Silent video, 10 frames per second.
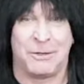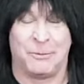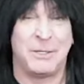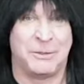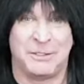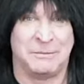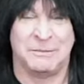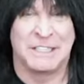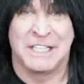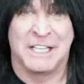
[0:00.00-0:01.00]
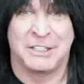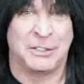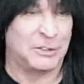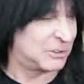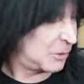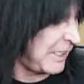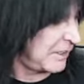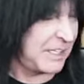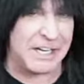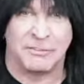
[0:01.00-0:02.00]
I can't write with them. You know, so I
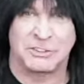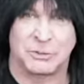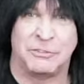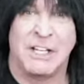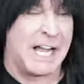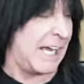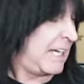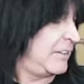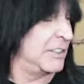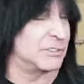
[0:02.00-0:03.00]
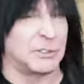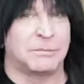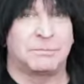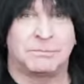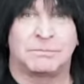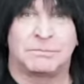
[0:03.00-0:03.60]
could have this riff. I have this riff.